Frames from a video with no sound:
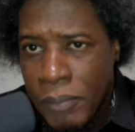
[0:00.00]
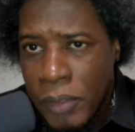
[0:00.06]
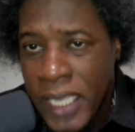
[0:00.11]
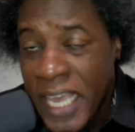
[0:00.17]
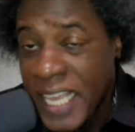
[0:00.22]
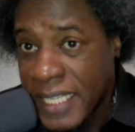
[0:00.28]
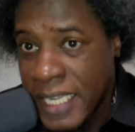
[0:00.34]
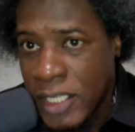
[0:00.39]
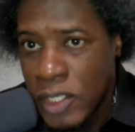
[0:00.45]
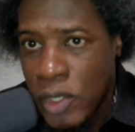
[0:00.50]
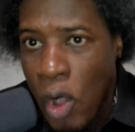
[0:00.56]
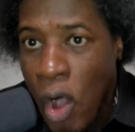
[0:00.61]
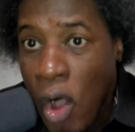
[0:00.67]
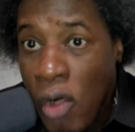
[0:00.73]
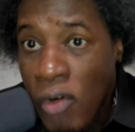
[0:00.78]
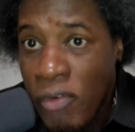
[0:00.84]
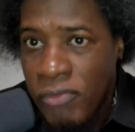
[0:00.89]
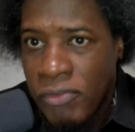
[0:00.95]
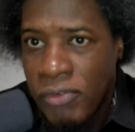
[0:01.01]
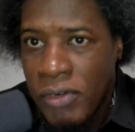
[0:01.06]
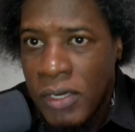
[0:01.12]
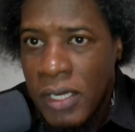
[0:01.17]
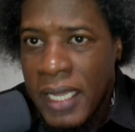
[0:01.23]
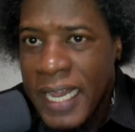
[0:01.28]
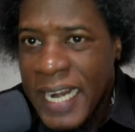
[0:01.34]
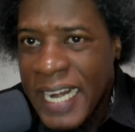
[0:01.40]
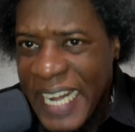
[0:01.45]
cases of
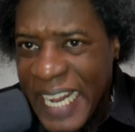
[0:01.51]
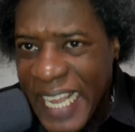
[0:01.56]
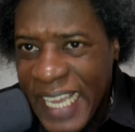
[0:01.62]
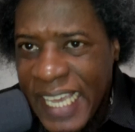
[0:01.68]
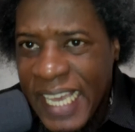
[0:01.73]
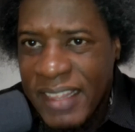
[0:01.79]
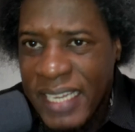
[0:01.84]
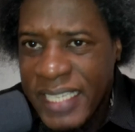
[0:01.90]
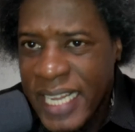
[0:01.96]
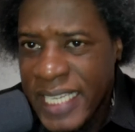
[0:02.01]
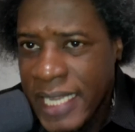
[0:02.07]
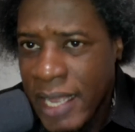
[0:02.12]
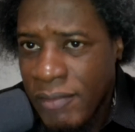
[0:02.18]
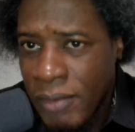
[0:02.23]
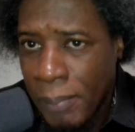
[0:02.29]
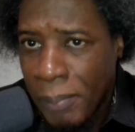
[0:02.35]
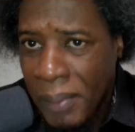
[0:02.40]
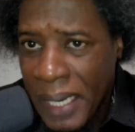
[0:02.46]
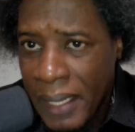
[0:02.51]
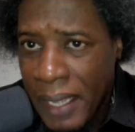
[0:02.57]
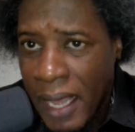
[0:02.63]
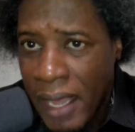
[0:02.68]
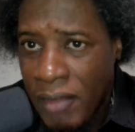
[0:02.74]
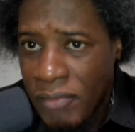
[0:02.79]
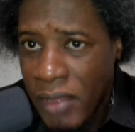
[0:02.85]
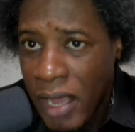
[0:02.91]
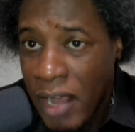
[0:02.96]
rigging that
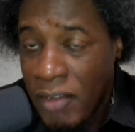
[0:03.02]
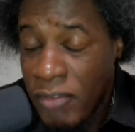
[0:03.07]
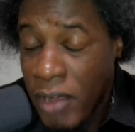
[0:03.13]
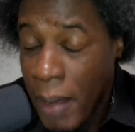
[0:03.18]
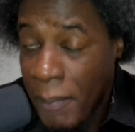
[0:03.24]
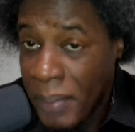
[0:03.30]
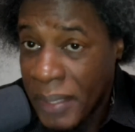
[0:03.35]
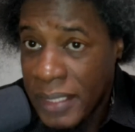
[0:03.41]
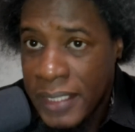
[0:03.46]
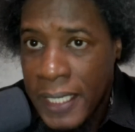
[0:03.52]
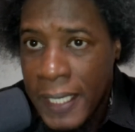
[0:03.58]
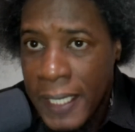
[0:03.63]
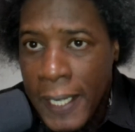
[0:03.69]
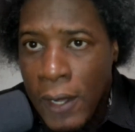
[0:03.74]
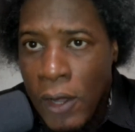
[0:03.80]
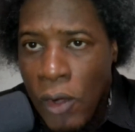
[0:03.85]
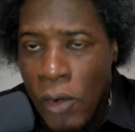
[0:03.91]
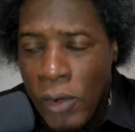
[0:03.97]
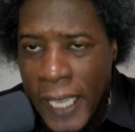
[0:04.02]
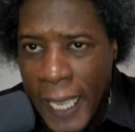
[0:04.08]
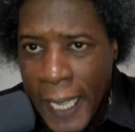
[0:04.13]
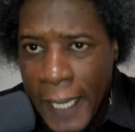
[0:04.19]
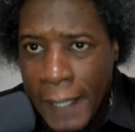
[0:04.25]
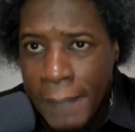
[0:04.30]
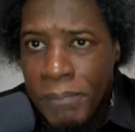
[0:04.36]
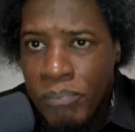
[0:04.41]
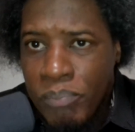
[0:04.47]
have happened.
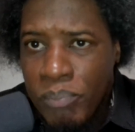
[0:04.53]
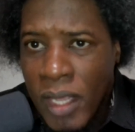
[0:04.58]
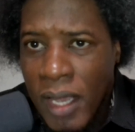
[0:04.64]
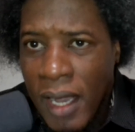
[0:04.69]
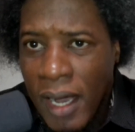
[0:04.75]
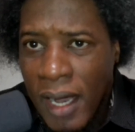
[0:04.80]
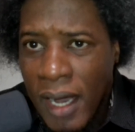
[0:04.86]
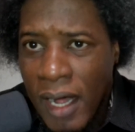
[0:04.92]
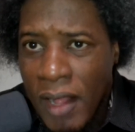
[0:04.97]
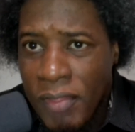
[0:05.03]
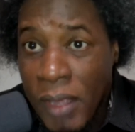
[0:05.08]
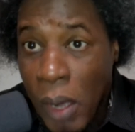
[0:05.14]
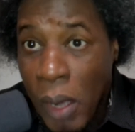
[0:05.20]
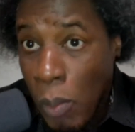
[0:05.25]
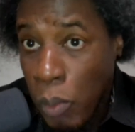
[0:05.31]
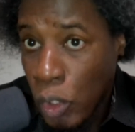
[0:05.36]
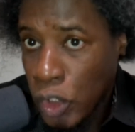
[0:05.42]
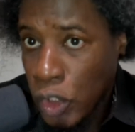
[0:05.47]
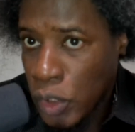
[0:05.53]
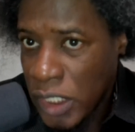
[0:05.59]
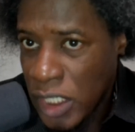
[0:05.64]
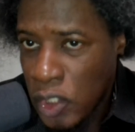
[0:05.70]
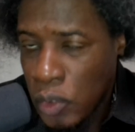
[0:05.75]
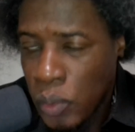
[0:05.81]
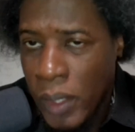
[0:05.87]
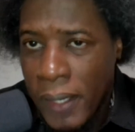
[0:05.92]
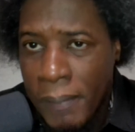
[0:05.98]
Okay, the
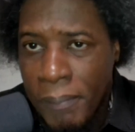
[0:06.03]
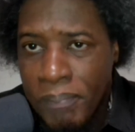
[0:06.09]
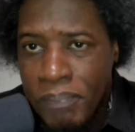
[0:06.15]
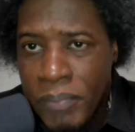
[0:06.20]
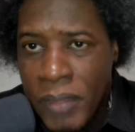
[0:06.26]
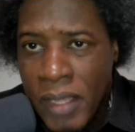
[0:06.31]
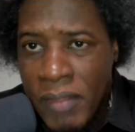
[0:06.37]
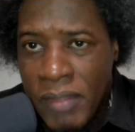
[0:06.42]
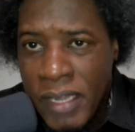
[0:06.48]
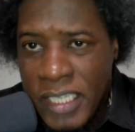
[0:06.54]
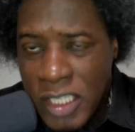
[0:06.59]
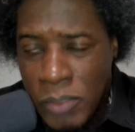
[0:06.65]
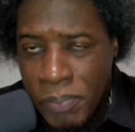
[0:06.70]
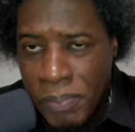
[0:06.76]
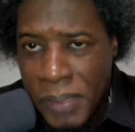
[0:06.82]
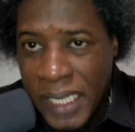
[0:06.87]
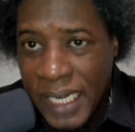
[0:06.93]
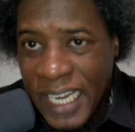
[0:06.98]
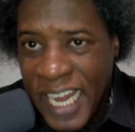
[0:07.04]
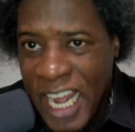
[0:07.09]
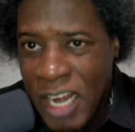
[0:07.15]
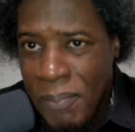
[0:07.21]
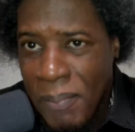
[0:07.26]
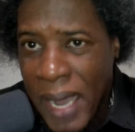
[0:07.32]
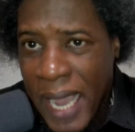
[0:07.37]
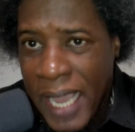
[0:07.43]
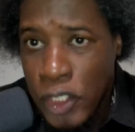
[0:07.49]
Umkhonto that is being
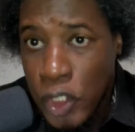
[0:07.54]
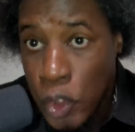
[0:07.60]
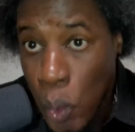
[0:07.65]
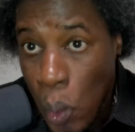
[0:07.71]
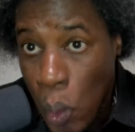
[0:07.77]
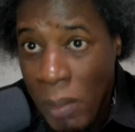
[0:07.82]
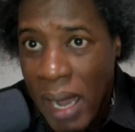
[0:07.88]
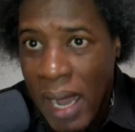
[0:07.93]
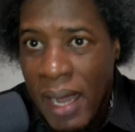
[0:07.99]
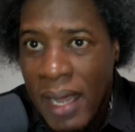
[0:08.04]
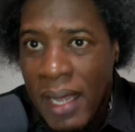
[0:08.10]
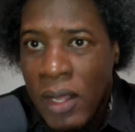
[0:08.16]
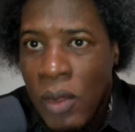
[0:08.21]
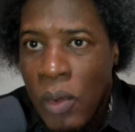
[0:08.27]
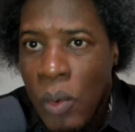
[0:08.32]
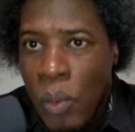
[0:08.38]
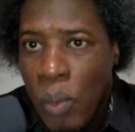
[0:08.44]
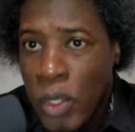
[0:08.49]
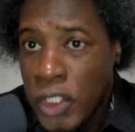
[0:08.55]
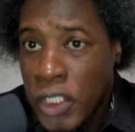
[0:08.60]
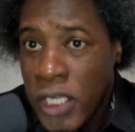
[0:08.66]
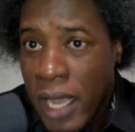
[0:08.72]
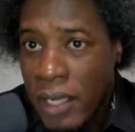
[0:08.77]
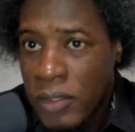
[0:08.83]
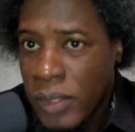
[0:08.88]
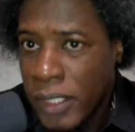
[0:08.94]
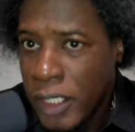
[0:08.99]
led by Zuma was
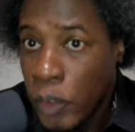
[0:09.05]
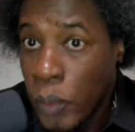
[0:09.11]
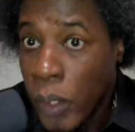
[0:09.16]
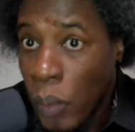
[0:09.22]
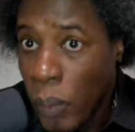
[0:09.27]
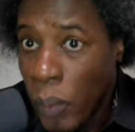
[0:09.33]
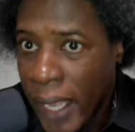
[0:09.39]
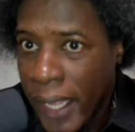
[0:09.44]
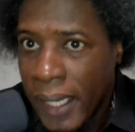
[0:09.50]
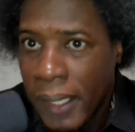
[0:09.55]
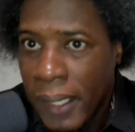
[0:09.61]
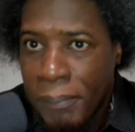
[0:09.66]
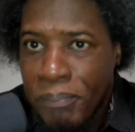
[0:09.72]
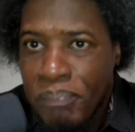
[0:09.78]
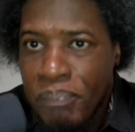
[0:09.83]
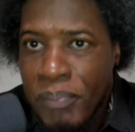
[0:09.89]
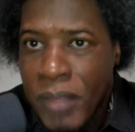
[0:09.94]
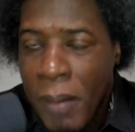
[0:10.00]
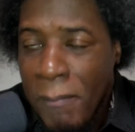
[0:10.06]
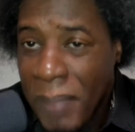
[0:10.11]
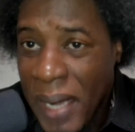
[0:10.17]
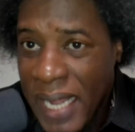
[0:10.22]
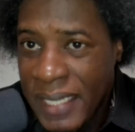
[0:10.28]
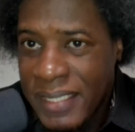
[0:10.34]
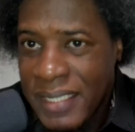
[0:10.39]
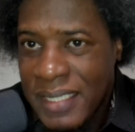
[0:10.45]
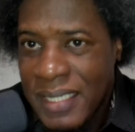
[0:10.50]
actually doing well,
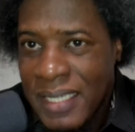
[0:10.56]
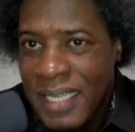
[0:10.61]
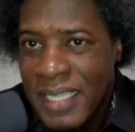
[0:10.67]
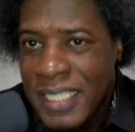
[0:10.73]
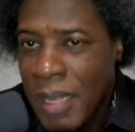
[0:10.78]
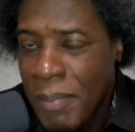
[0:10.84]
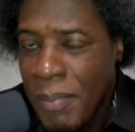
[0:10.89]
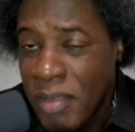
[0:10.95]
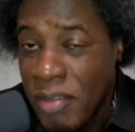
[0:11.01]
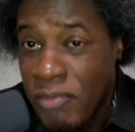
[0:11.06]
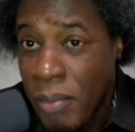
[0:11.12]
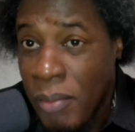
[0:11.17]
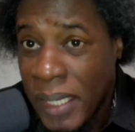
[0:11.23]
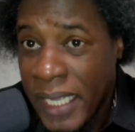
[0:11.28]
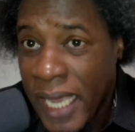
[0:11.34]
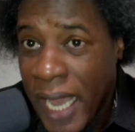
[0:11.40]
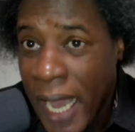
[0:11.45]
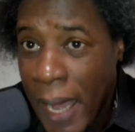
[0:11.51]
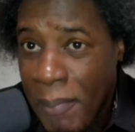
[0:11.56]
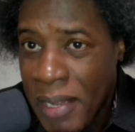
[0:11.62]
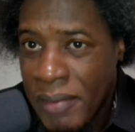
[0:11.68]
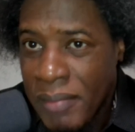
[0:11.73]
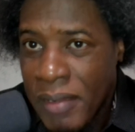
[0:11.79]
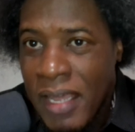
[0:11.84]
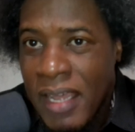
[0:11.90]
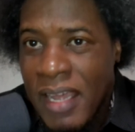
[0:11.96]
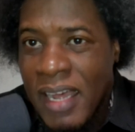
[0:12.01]
but something familiar
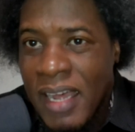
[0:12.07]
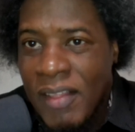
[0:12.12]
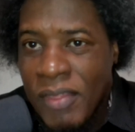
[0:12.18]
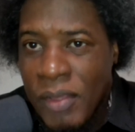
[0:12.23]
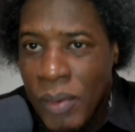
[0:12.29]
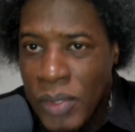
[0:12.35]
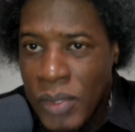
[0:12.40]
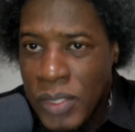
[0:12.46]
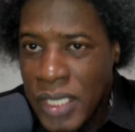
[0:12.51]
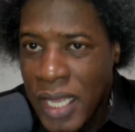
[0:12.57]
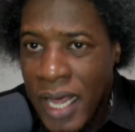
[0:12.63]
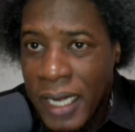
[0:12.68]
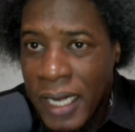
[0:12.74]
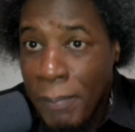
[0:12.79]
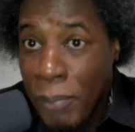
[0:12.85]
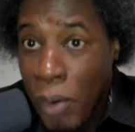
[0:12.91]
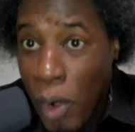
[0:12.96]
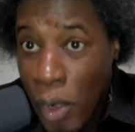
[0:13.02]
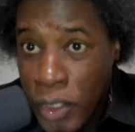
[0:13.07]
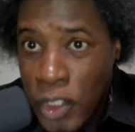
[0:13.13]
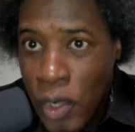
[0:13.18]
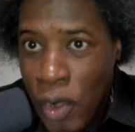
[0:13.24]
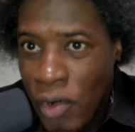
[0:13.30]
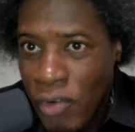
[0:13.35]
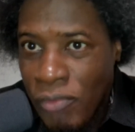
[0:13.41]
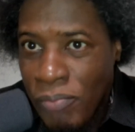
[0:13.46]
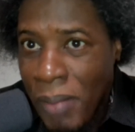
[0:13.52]
happened. There was reports
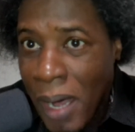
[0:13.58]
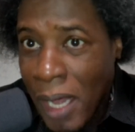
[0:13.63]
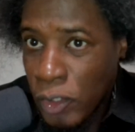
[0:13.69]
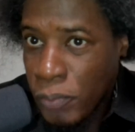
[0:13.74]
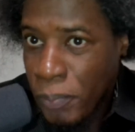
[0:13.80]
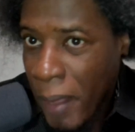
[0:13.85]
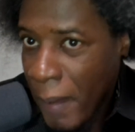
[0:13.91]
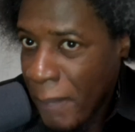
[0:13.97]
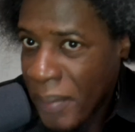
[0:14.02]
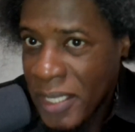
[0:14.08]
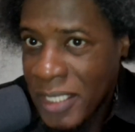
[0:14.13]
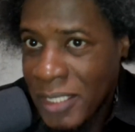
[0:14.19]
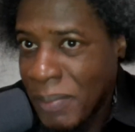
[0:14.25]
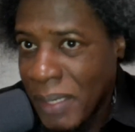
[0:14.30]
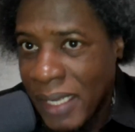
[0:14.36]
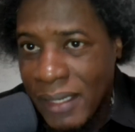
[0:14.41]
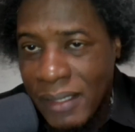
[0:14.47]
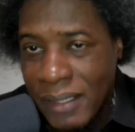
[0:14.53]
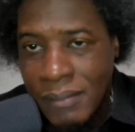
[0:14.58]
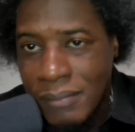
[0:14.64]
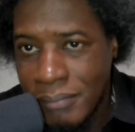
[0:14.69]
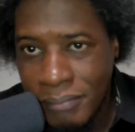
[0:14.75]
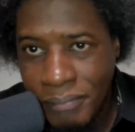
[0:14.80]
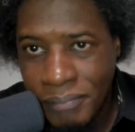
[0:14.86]
of ballot papers being